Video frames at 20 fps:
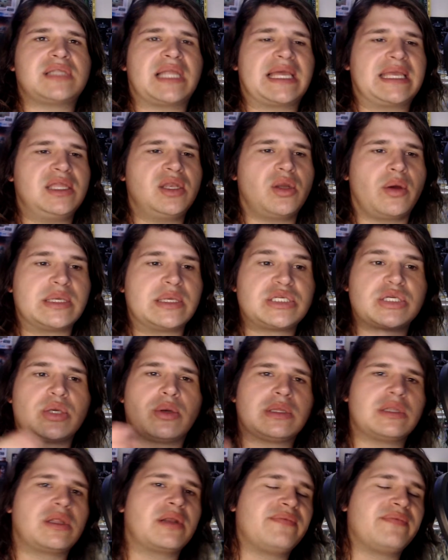Like, you know, I show a
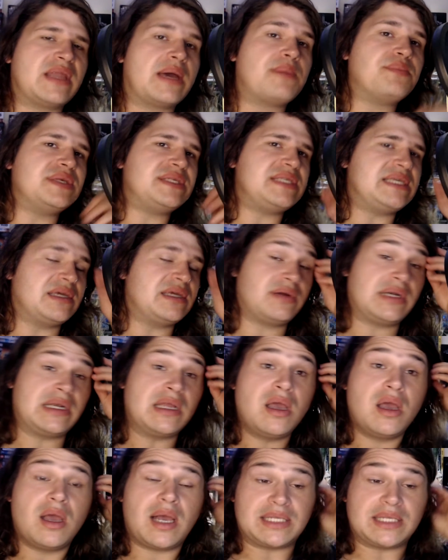lot of numbers here, and
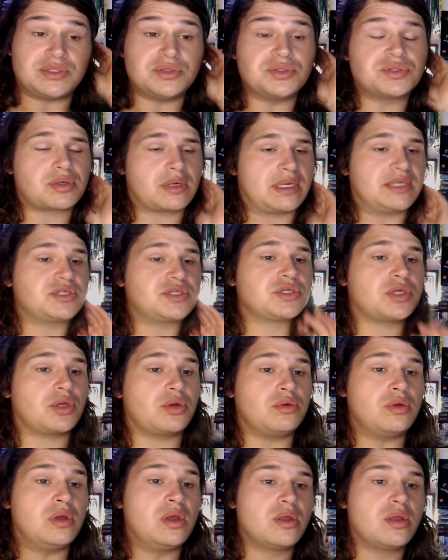I do try and
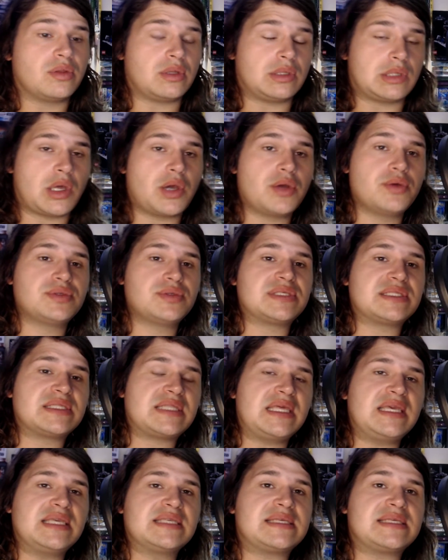show the lows and
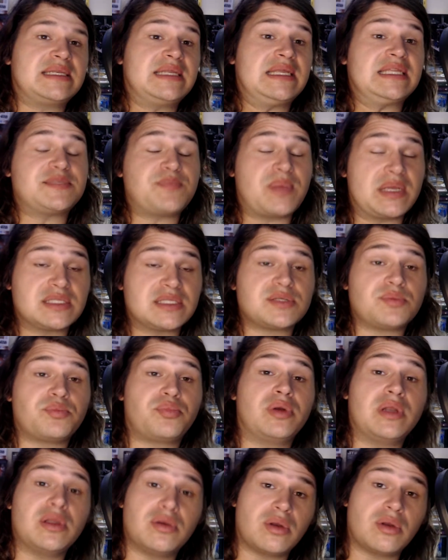things, and it's been some
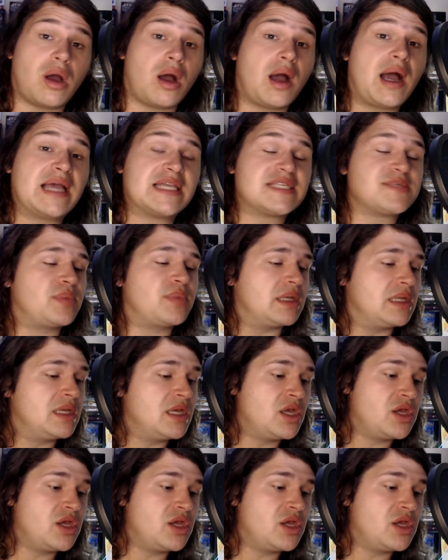pretty good highs. But